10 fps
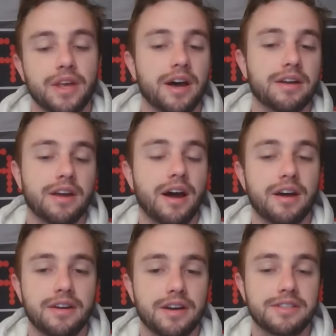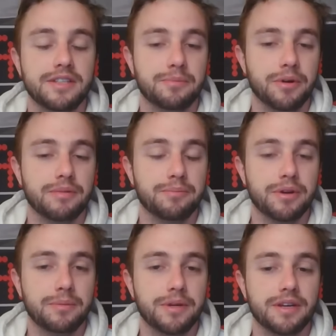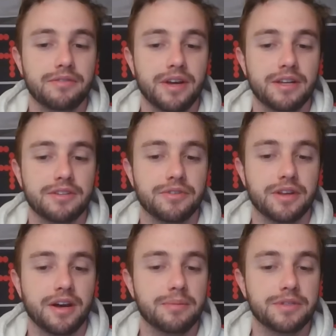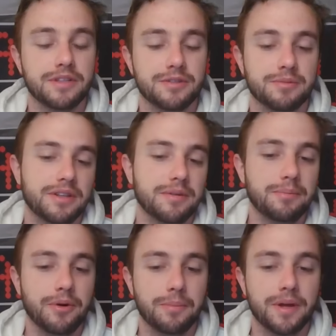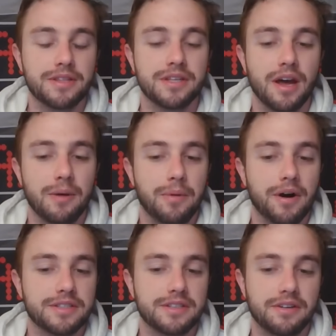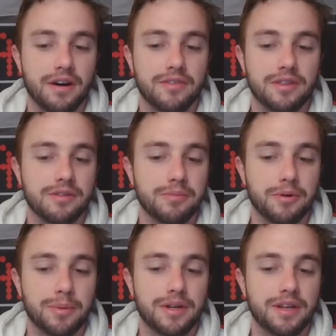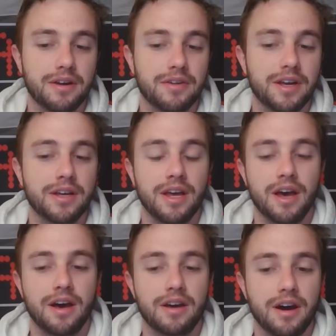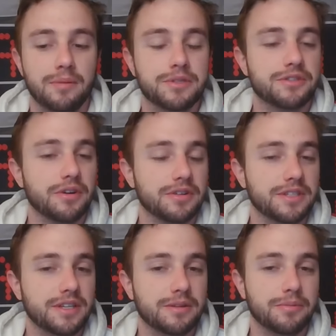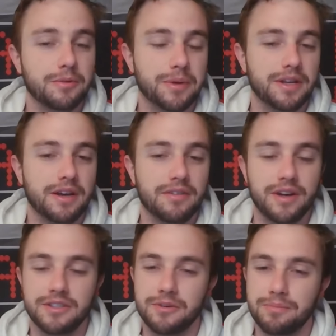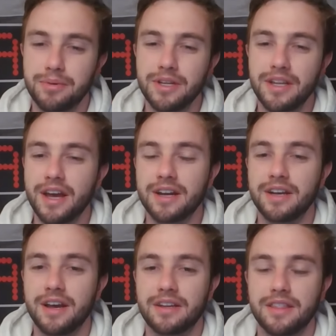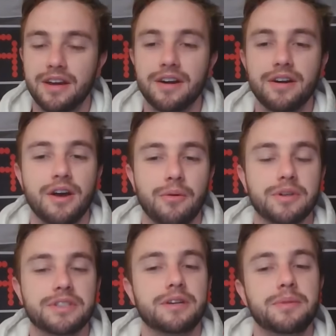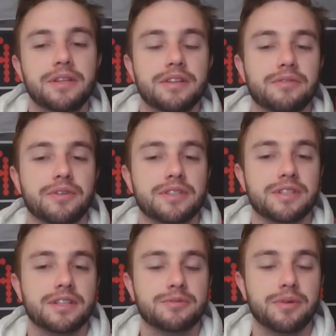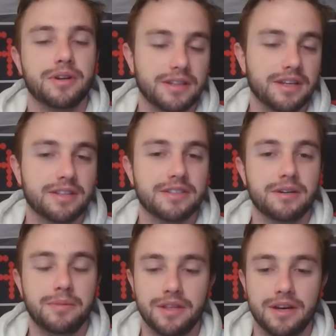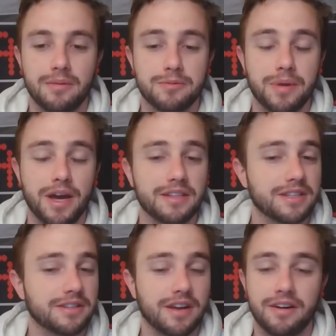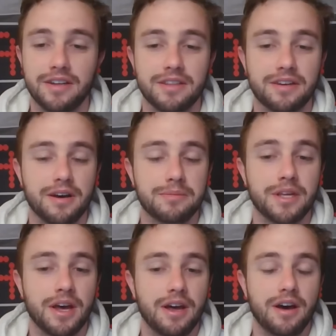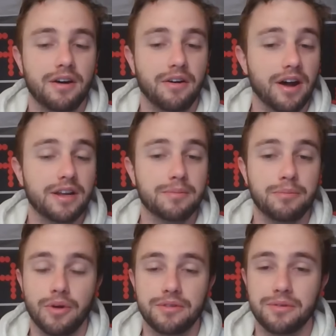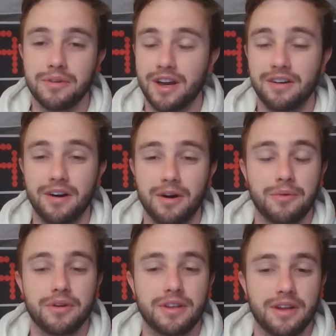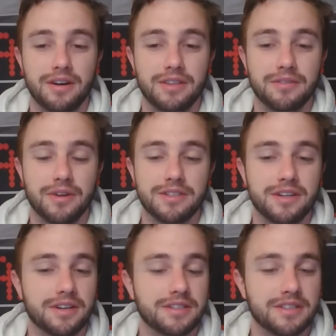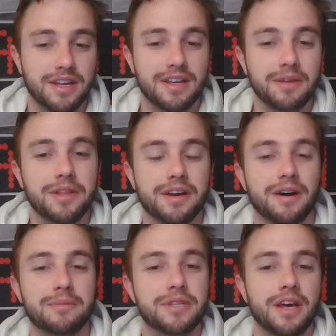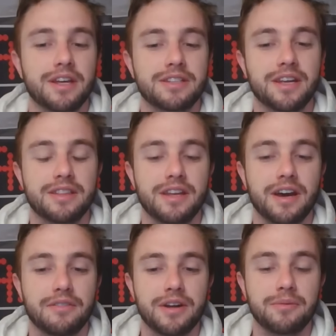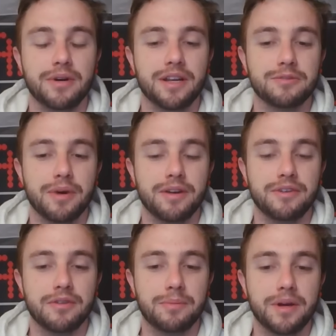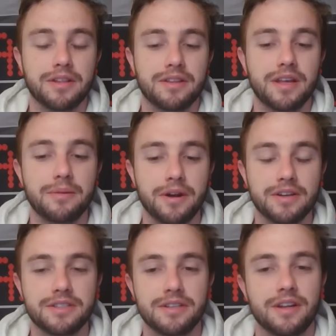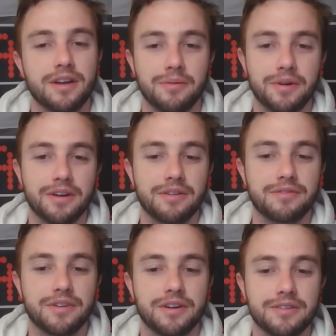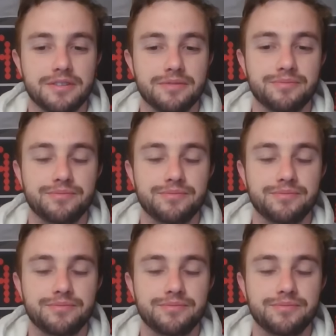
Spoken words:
I see a pretty big advantage for the Cubs in this one. And then bullpens, Boston 11th in bullpen ERA, Cubs 13th in bullpen ERA. So pretty neck and neck there. What's going to be the difference in this one? I think it's going to be the Cubs bats. I like the Cubs lineup 1-9 a lot more than I like the Red Sox. Give me the Cubs to get the outright win as my favorite bet of the day. But Austin, where are you going for yours?